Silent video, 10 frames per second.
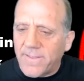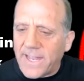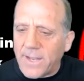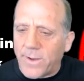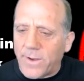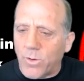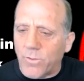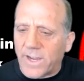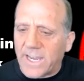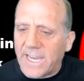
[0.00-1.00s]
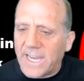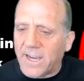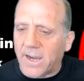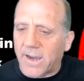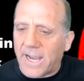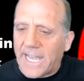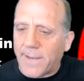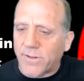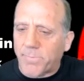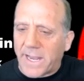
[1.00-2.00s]
Then he went over here, and then
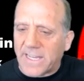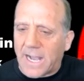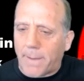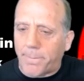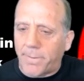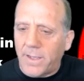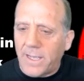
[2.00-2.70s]
he was picked up,